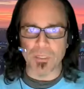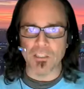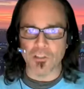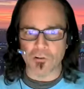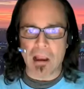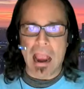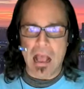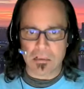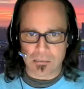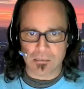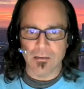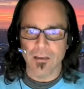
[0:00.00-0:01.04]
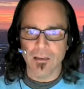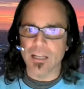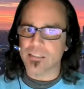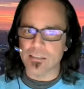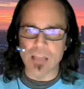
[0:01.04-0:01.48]
beating your ass.
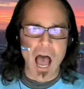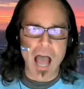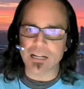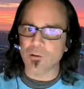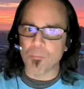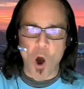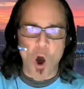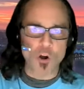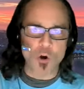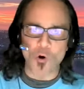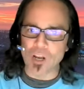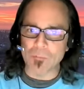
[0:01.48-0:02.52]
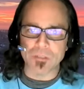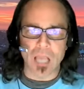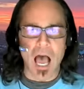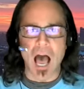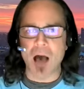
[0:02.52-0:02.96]
Right, it's not the ball going up
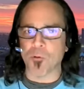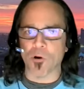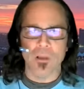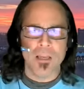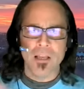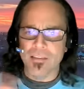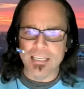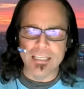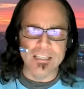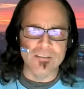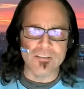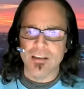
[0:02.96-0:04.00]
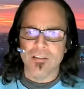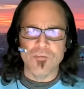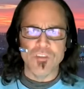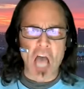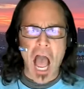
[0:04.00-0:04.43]
top or these
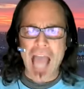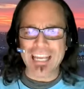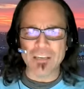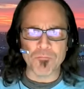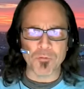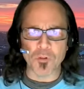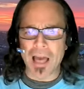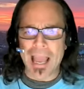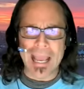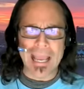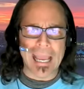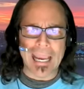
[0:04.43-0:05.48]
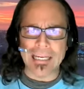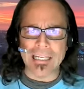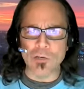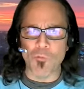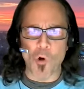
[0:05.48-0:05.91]
nine play,
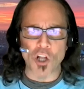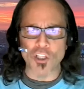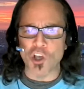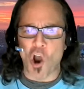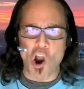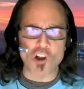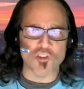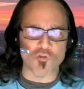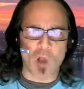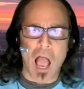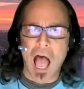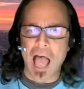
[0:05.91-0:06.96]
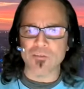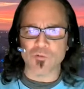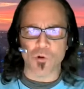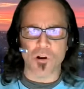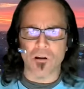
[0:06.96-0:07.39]
81 yard
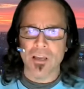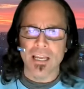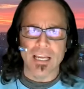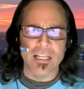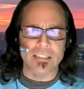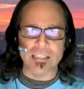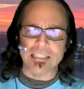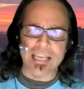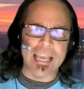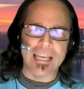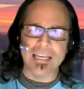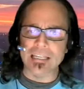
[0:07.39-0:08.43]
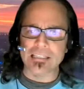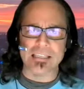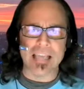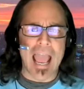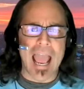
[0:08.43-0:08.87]
drives where it's a zing and a
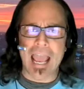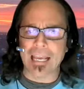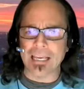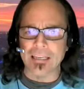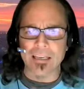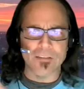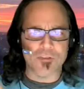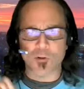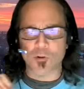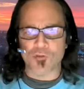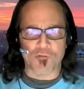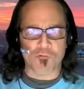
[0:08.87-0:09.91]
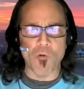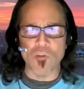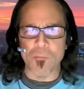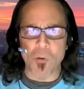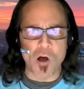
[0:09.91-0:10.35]
zang and they're
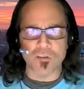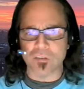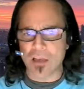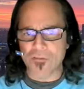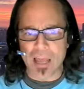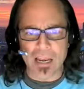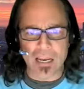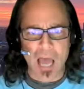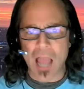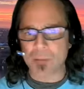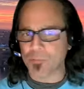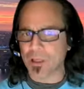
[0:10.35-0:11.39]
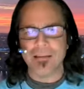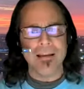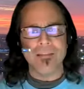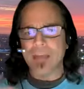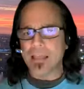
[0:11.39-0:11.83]
throwing the ball seven out of nine play.
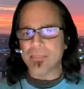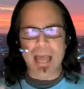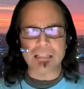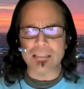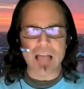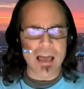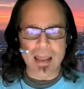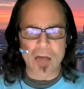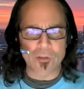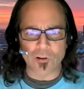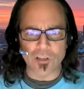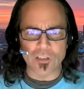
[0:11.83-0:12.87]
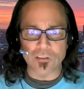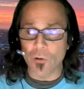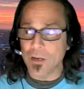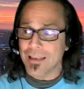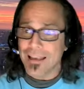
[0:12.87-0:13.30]
That That's not how they're going to
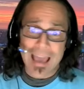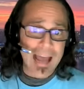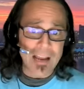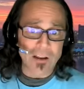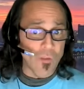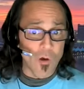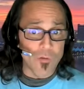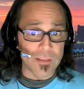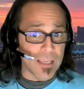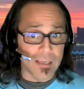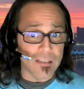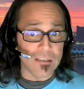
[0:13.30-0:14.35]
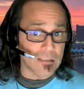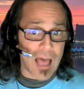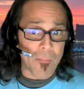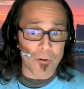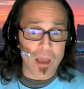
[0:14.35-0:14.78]
do it. And I don't know that they can
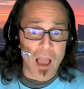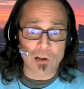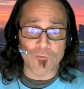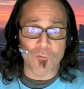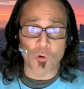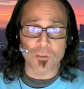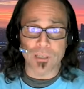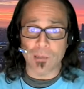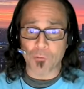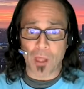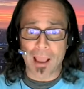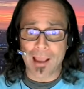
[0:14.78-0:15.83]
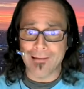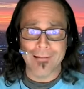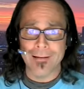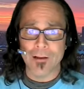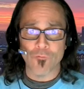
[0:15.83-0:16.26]
slobber knocker 14 play
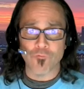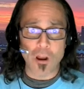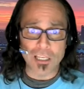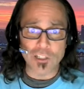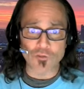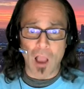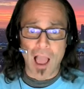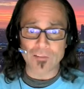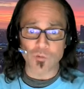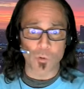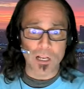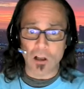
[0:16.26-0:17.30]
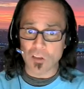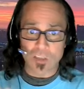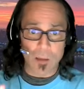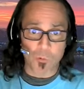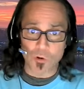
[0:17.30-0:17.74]
running oh. drives when
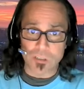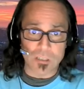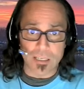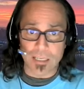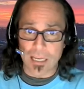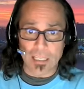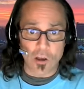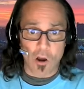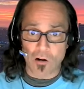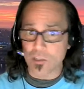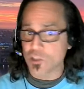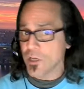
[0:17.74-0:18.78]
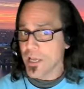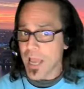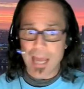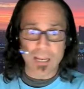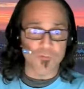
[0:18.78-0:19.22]
Gus Edwards isn't getting yardage
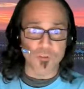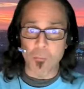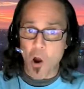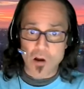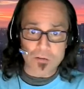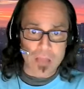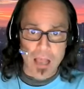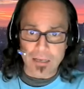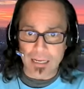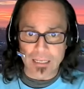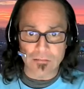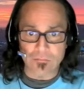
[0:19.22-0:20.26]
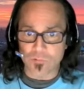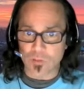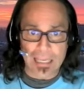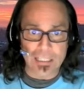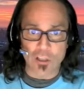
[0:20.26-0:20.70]
and if Lamar's not getting
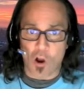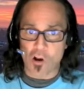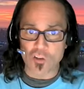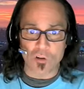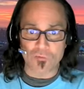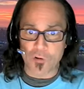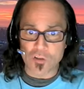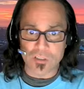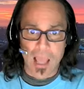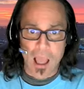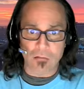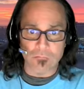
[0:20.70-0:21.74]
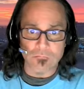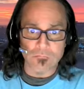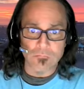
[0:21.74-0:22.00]
eight yards on first down.